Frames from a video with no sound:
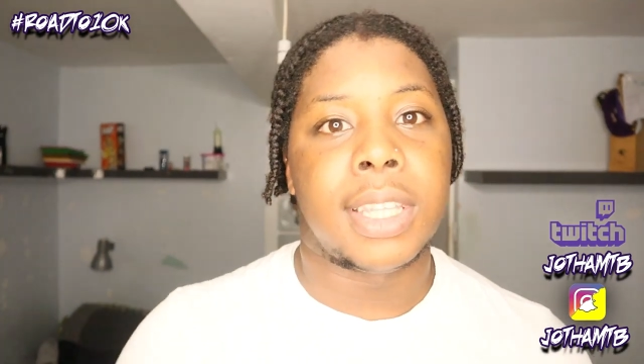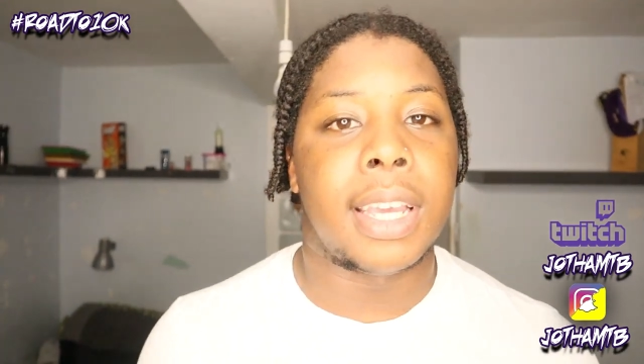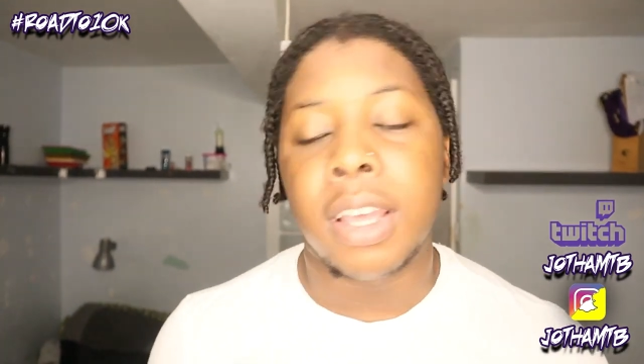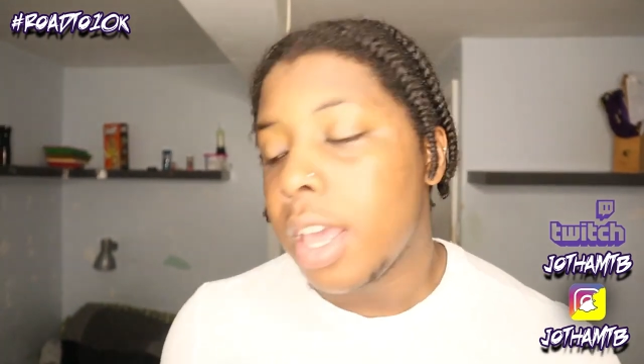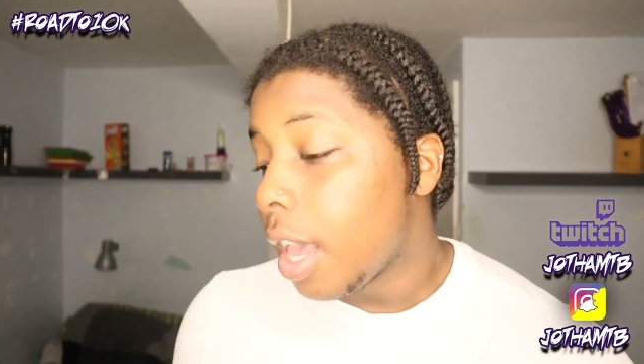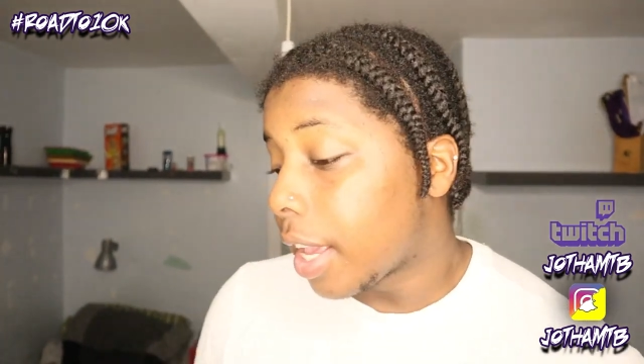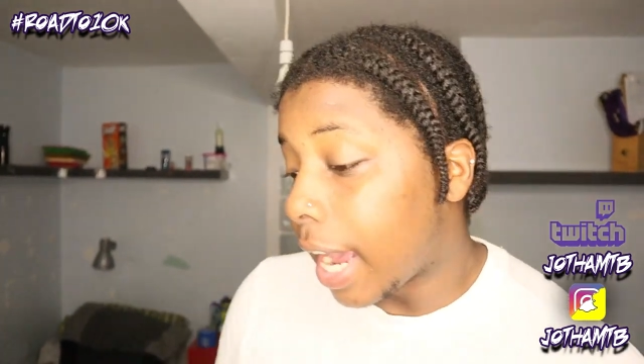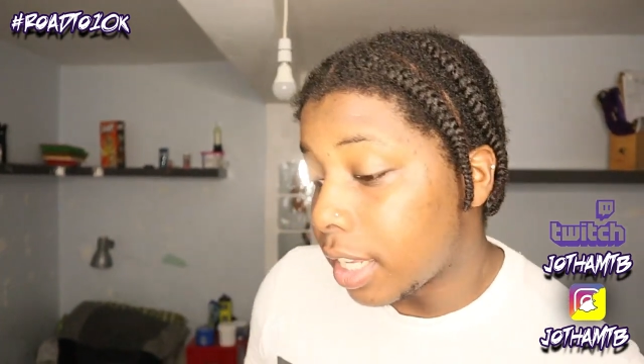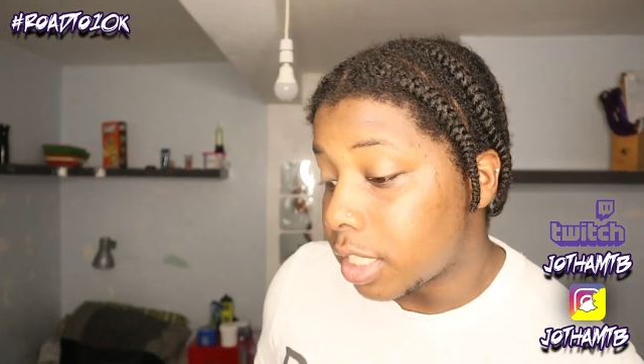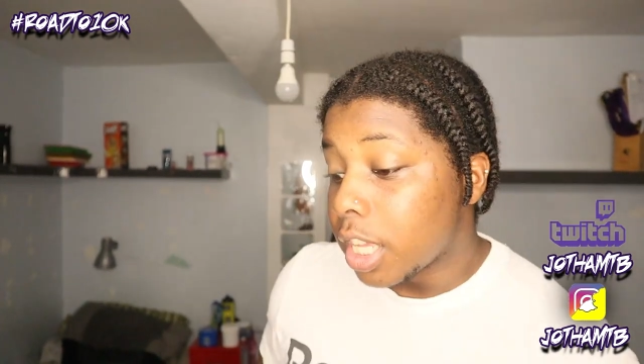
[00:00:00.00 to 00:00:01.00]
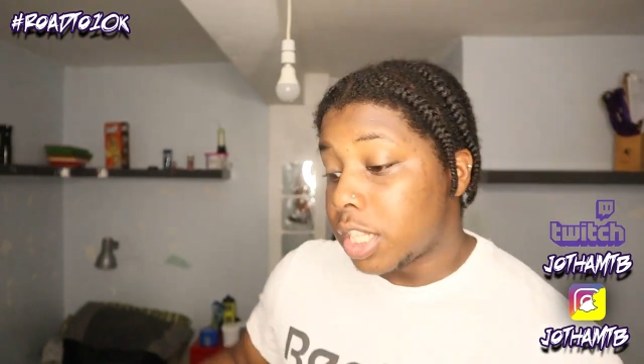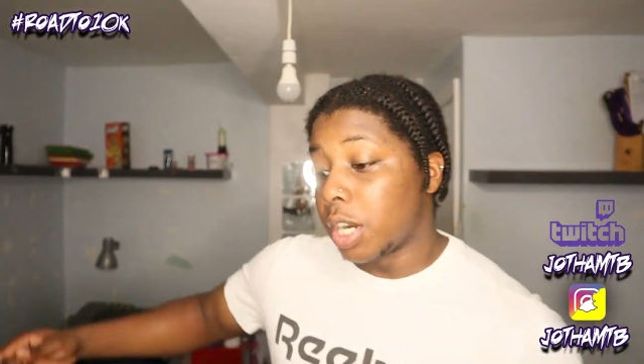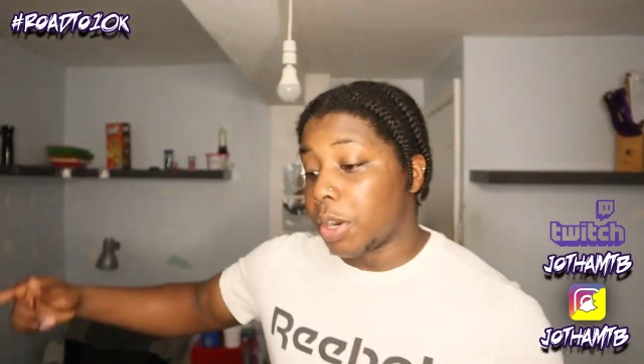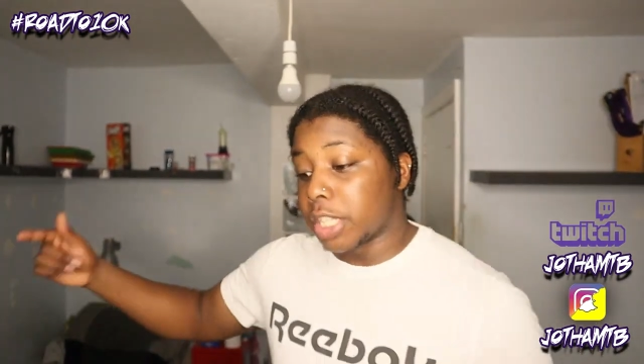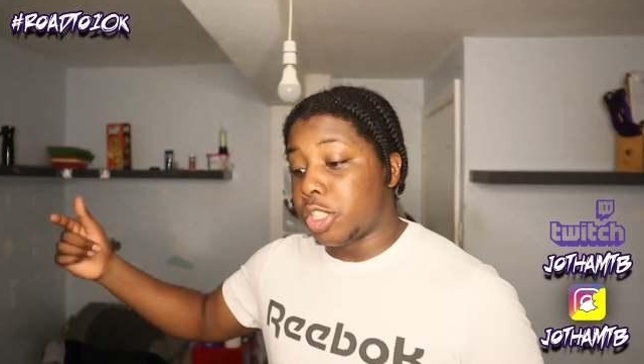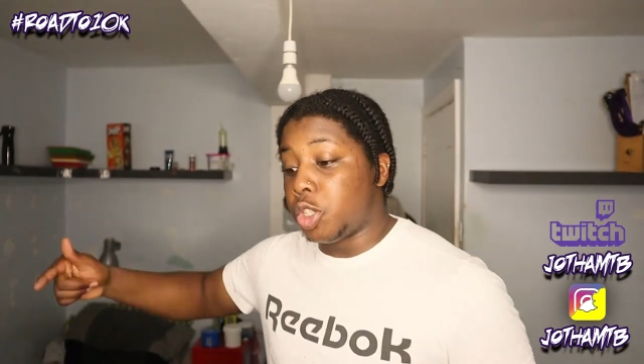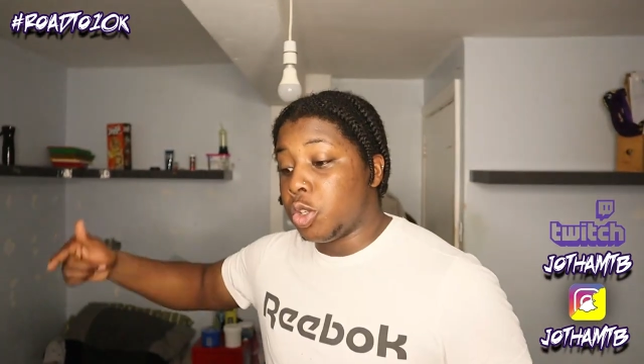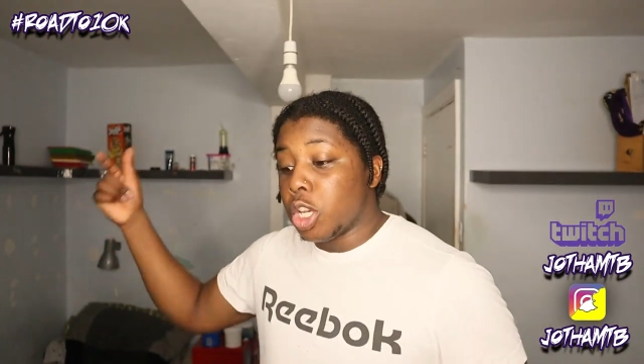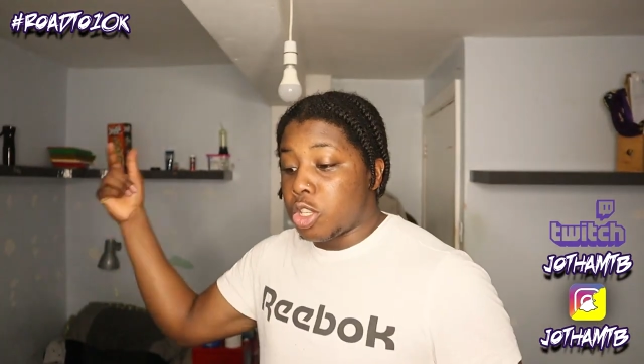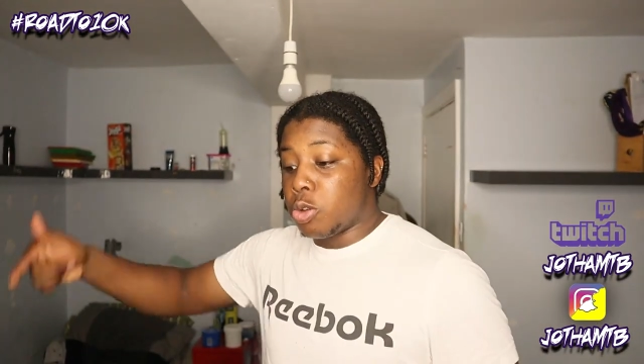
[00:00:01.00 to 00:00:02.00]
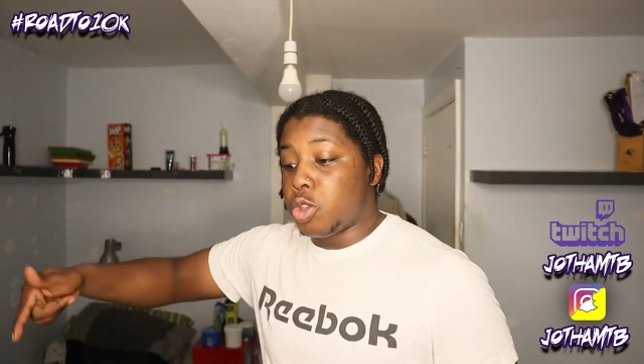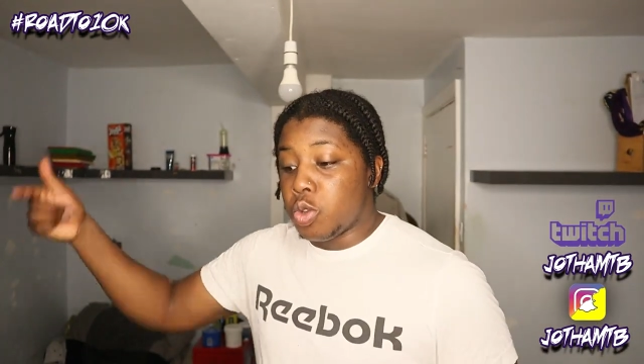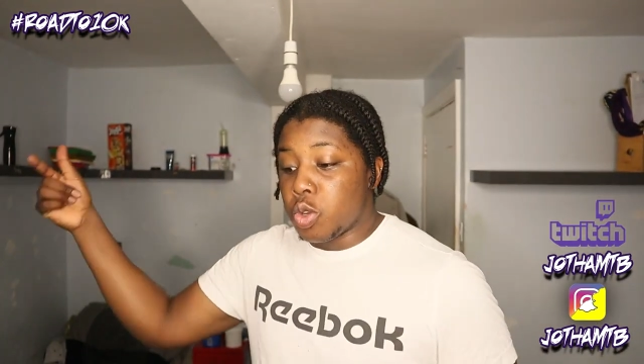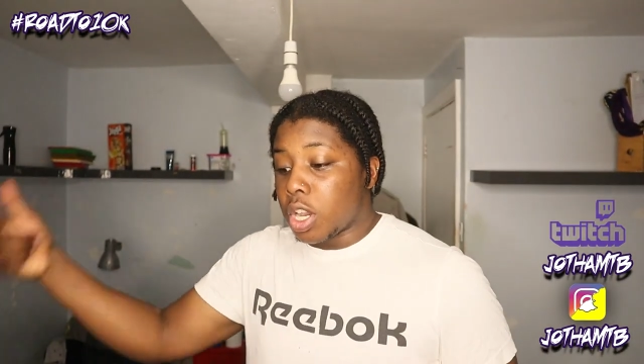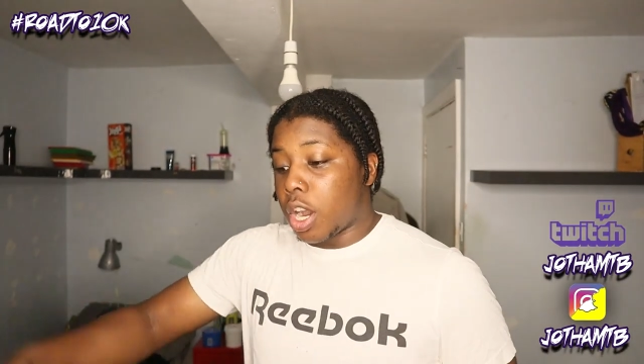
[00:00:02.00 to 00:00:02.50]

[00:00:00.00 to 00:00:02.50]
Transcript: There, guys. Today we're reacting to Zone Two